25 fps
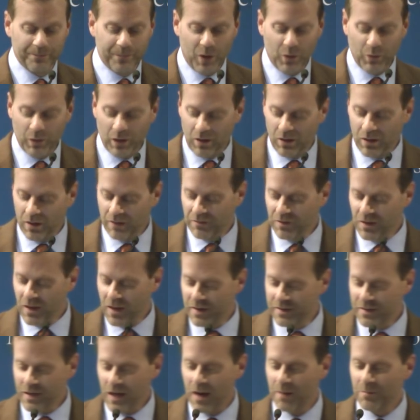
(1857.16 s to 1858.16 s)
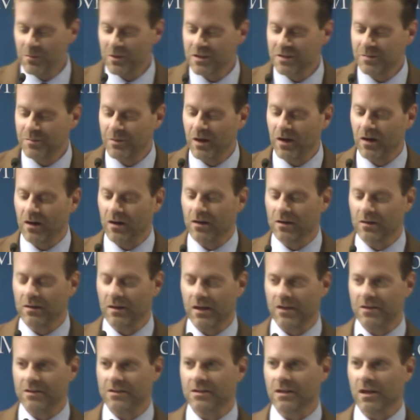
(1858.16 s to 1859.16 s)
But we don't have a lot of time to spare,
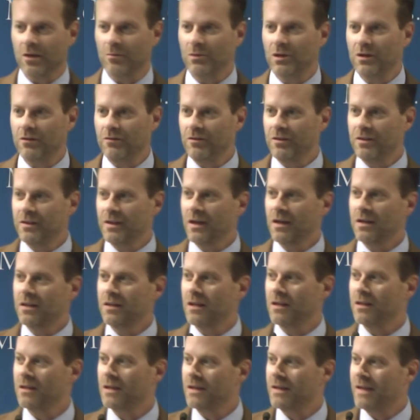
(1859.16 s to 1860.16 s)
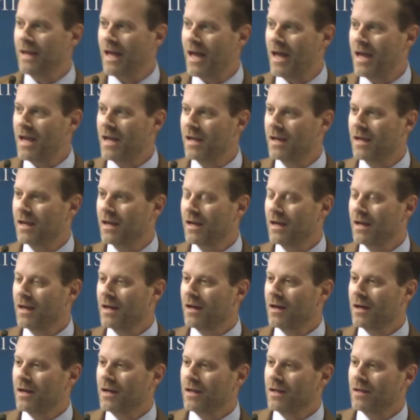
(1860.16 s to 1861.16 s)
ladies and gentlemen. If you think that the day
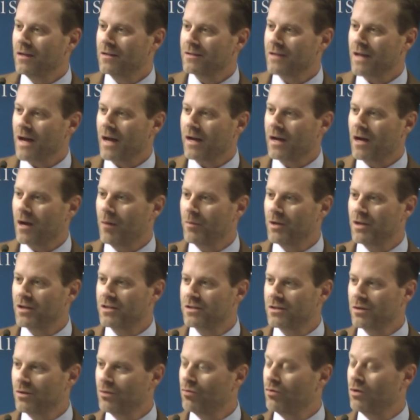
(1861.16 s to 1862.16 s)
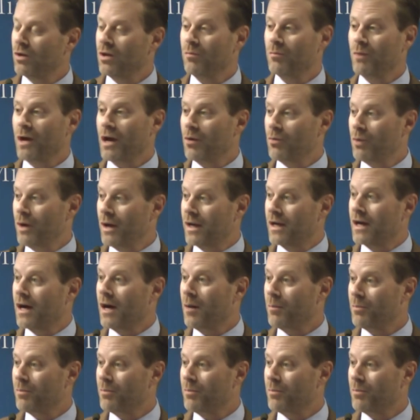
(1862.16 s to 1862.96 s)
is not coming soon when you might wake